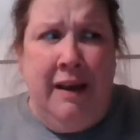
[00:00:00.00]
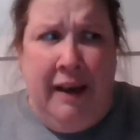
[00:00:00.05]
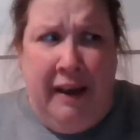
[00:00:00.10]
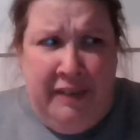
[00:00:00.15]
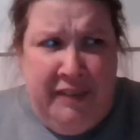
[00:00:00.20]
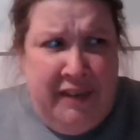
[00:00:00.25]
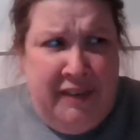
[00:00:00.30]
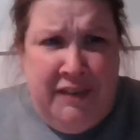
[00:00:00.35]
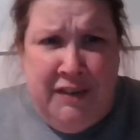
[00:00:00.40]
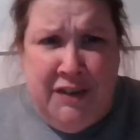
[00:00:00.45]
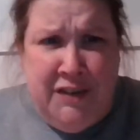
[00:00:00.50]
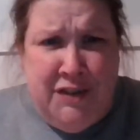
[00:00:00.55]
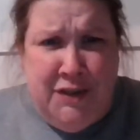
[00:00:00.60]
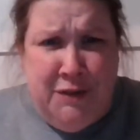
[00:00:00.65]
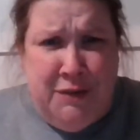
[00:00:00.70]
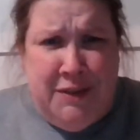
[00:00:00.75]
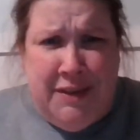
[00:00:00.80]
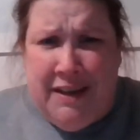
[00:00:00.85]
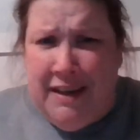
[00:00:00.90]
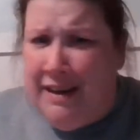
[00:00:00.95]
And then the
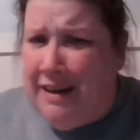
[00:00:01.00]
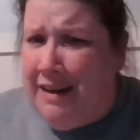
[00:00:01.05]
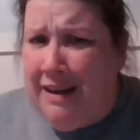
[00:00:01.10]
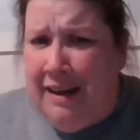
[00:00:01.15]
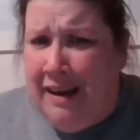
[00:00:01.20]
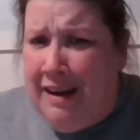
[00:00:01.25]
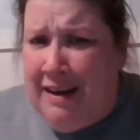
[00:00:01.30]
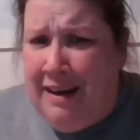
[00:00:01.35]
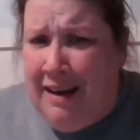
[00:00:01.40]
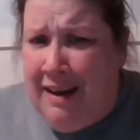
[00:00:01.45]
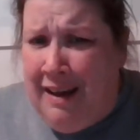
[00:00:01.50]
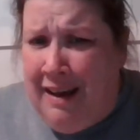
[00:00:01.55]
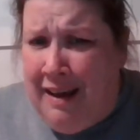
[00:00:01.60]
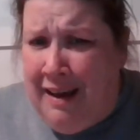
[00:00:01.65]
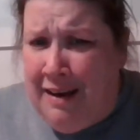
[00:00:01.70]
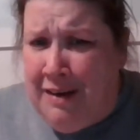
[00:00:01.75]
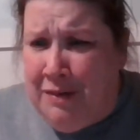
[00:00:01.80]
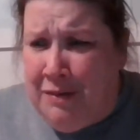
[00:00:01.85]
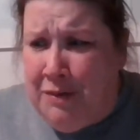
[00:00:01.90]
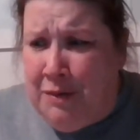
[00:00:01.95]
shoe thing.
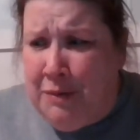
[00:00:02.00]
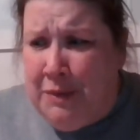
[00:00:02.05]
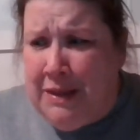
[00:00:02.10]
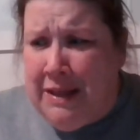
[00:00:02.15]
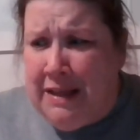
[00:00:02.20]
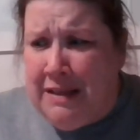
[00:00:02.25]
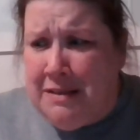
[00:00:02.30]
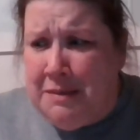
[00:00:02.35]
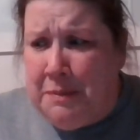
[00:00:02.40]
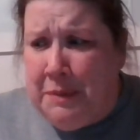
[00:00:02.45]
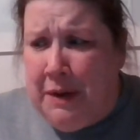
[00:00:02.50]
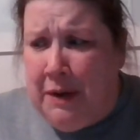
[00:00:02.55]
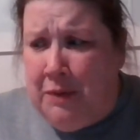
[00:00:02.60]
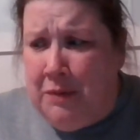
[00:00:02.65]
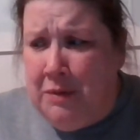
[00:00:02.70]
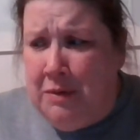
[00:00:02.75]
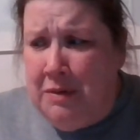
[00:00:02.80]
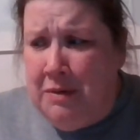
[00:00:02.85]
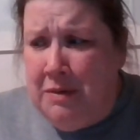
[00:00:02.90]
I don't know what that's about.